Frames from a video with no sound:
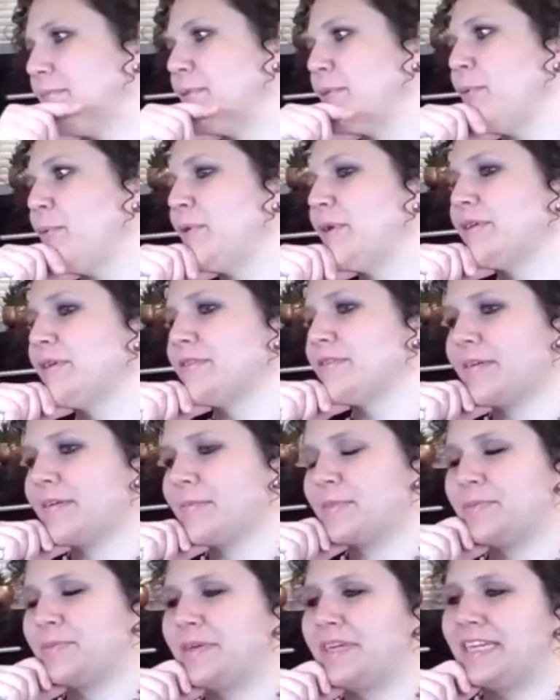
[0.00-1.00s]
lawyers,
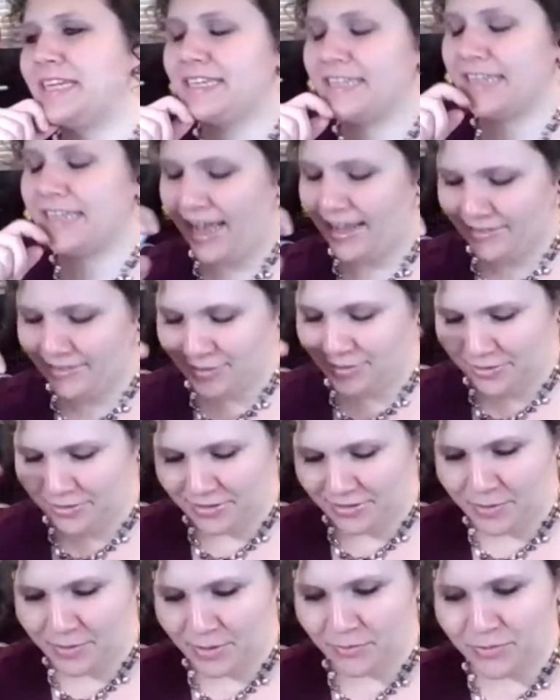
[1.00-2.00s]
I've been meaning to ask you
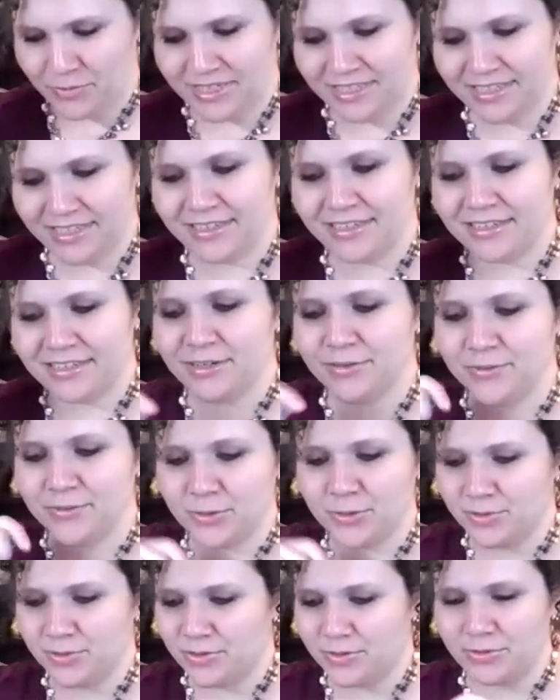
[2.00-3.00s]
this, Ben. We did an
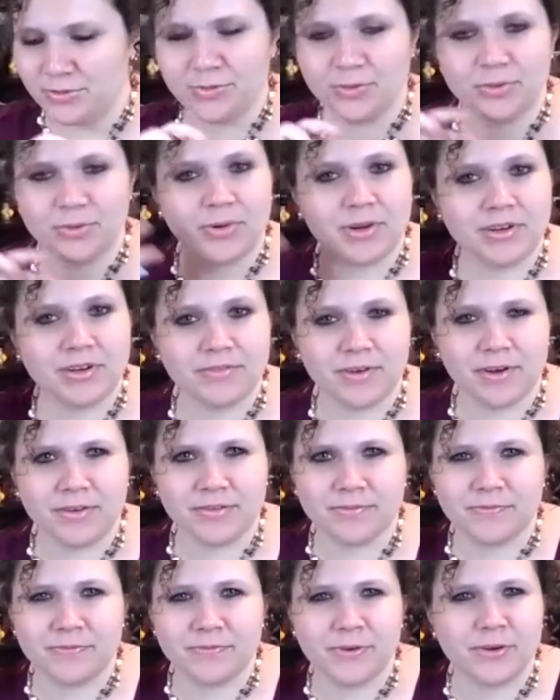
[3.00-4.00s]
interview with you. You were one of
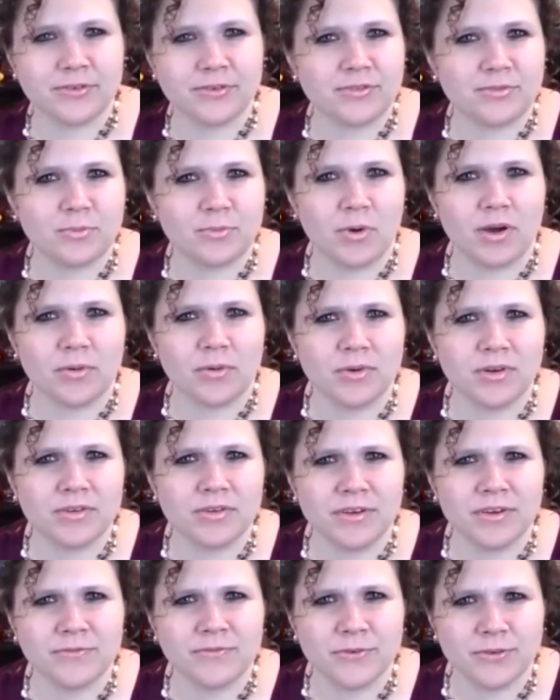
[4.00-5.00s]
our first
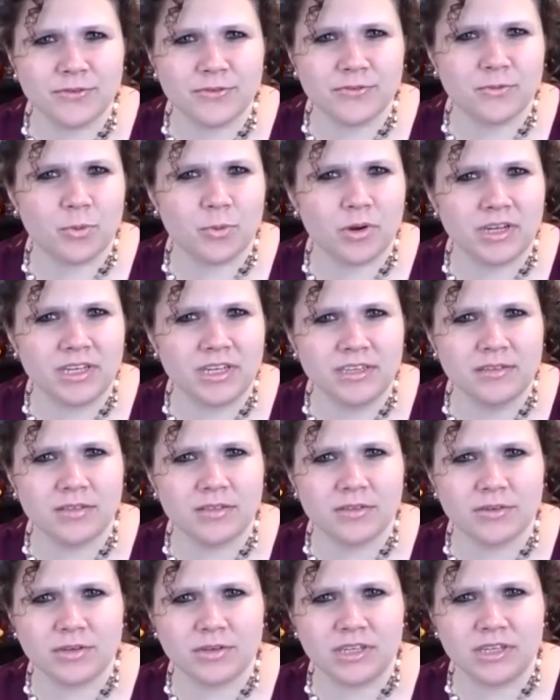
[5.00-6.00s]

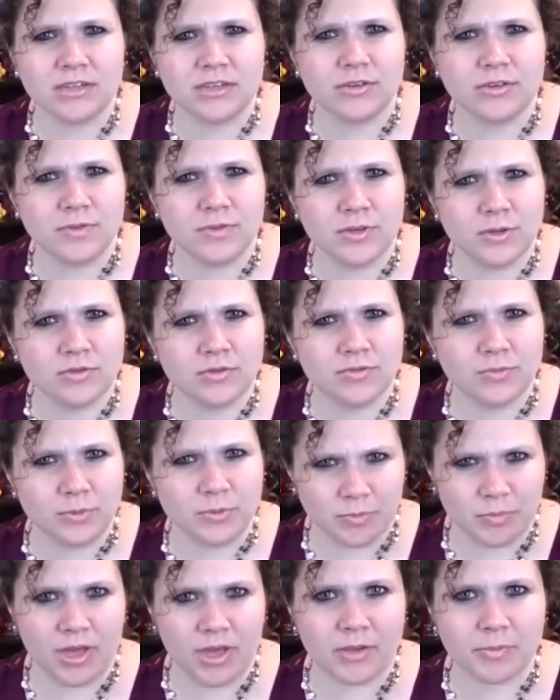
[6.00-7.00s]
20, 30 interviews
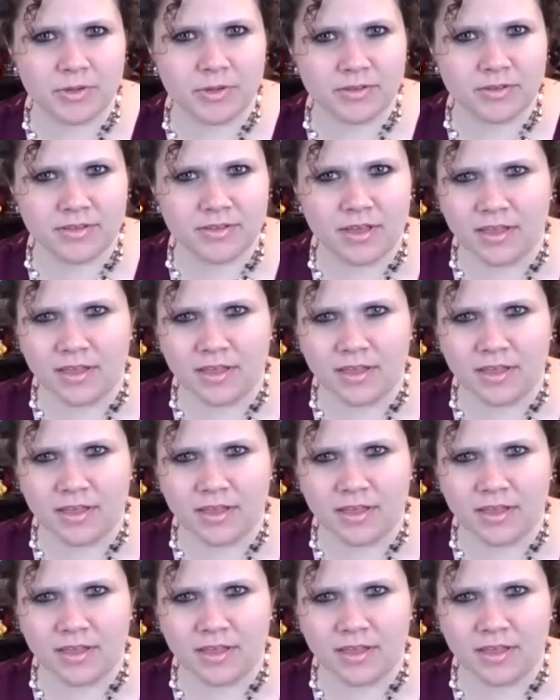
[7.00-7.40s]
with Black Belt Selling.